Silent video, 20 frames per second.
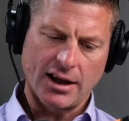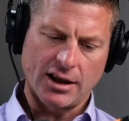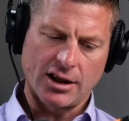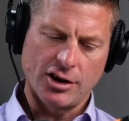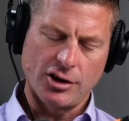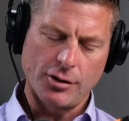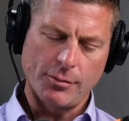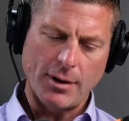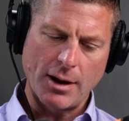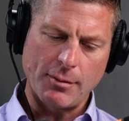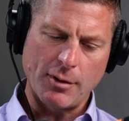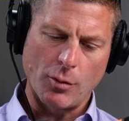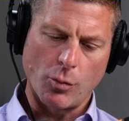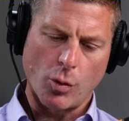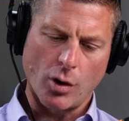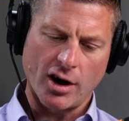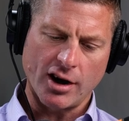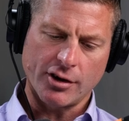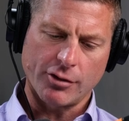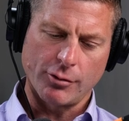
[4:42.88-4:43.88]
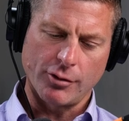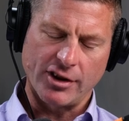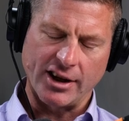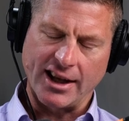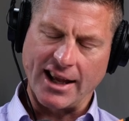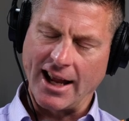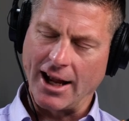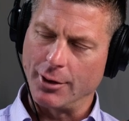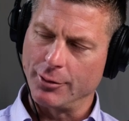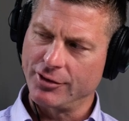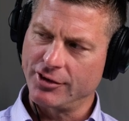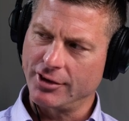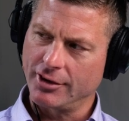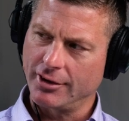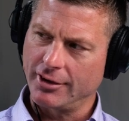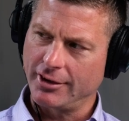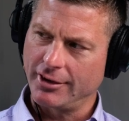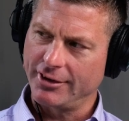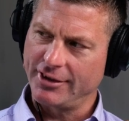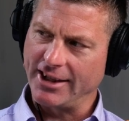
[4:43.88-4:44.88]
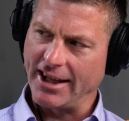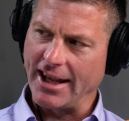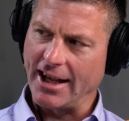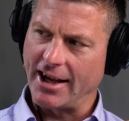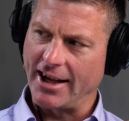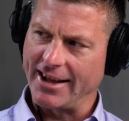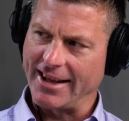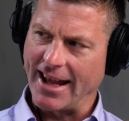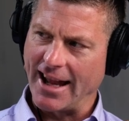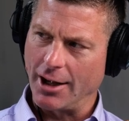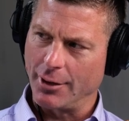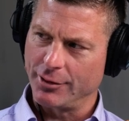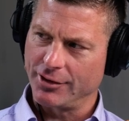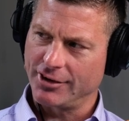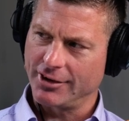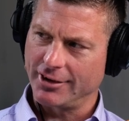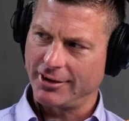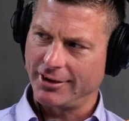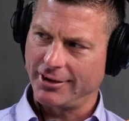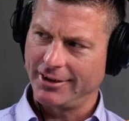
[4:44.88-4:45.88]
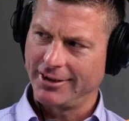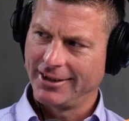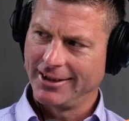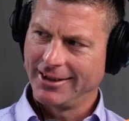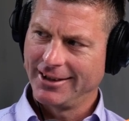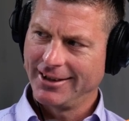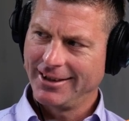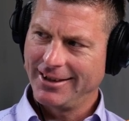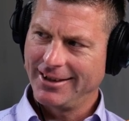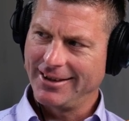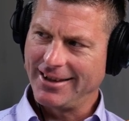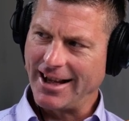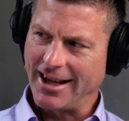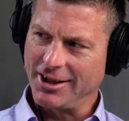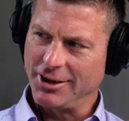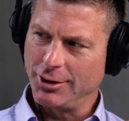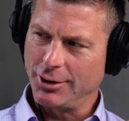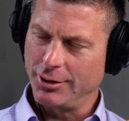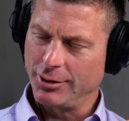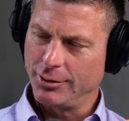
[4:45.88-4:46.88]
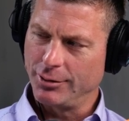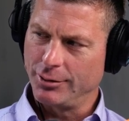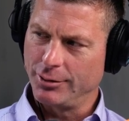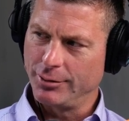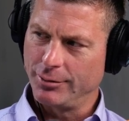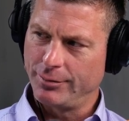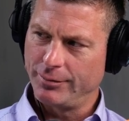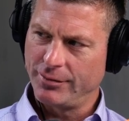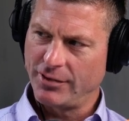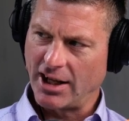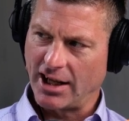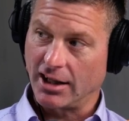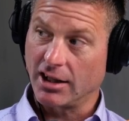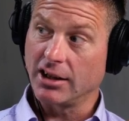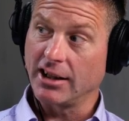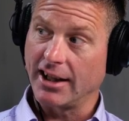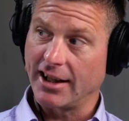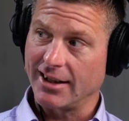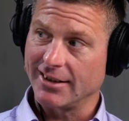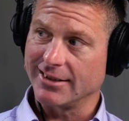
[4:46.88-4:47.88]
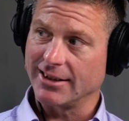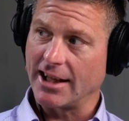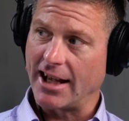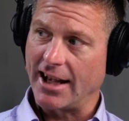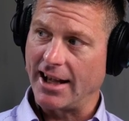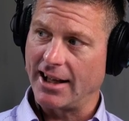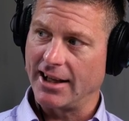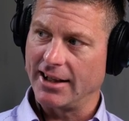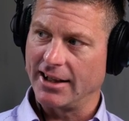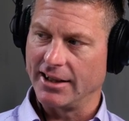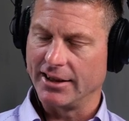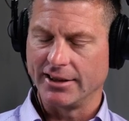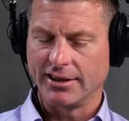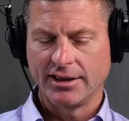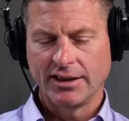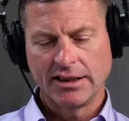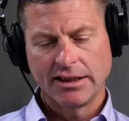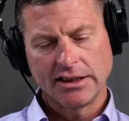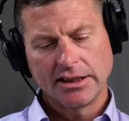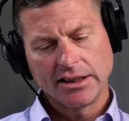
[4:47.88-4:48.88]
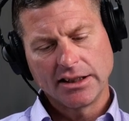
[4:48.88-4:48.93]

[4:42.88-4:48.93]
Can you maybe walk through the AI council that Qlik has led, and